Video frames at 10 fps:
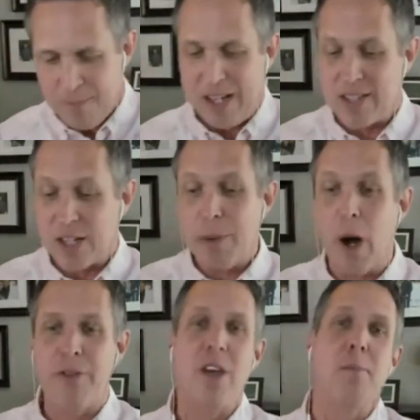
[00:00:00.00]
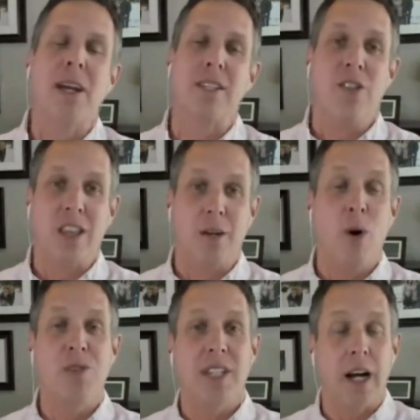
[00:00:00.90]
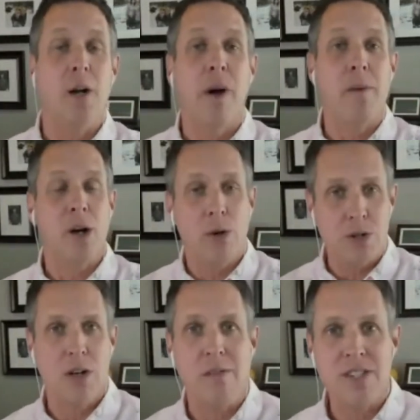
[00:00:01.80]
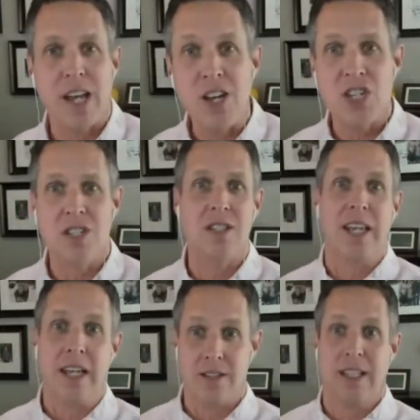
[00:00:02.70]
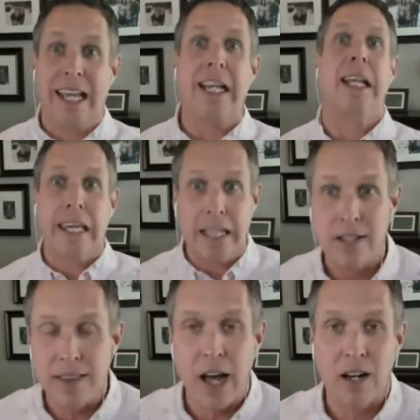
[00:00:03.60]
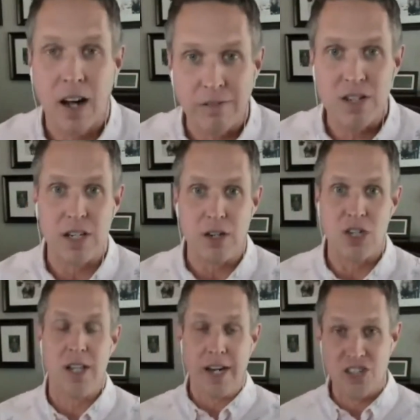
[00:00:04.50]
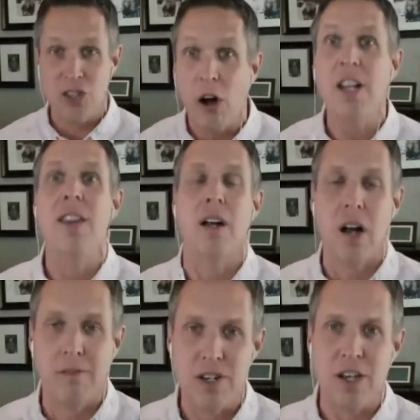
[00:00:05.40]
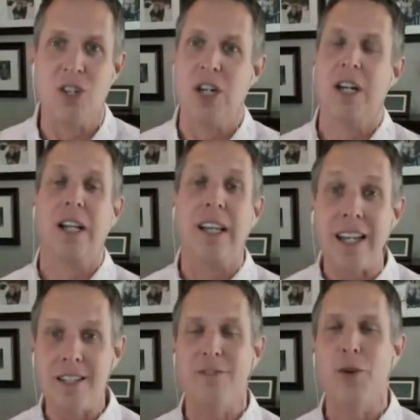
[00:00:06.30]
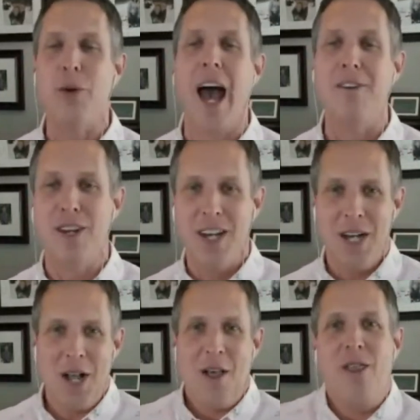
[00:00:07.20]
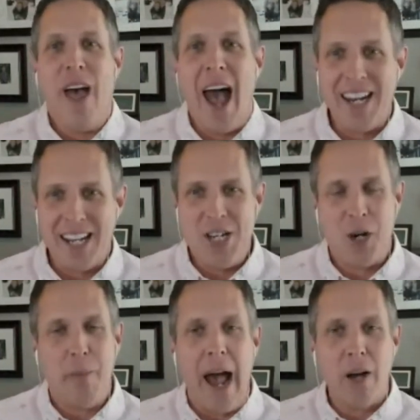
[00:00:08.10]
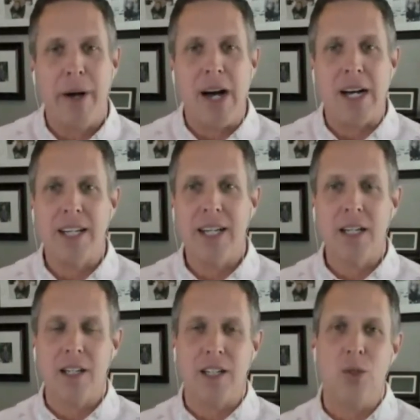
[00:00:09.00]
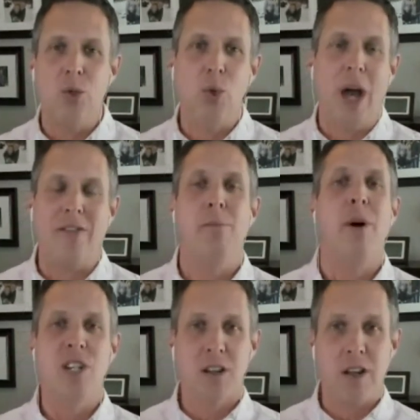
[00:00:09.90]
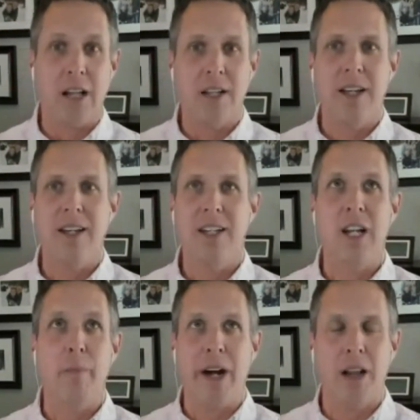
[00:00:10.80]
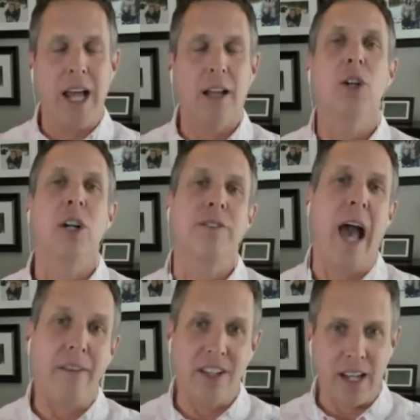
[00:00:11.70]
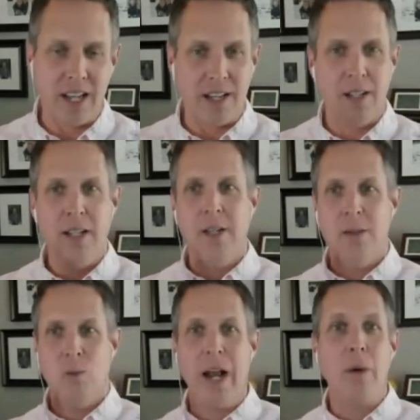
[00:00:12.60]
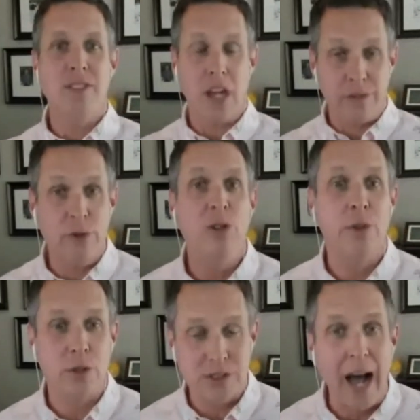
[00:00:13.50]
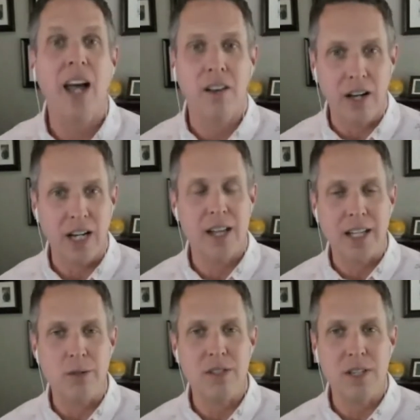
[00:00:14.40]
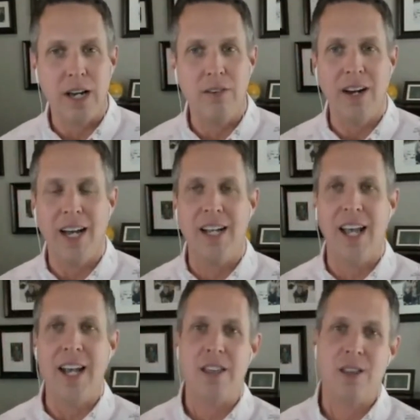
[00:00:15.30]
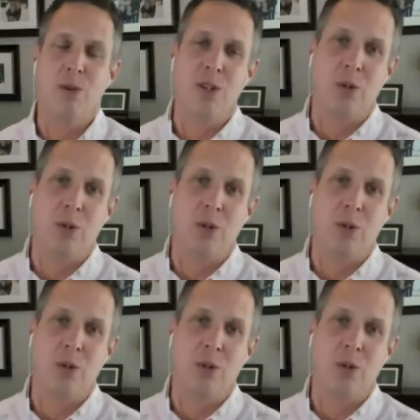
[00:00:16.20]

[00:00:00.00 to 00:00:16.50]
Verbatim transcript: it's such a powerful thing because i think the most scary part about crucial conversations is getting into that conversation like starting that conversation and at least if you have that in your back pocket you have a much likely you know better likelihood of having a what I would say fruitful dialogue, like you said, right? And I think those are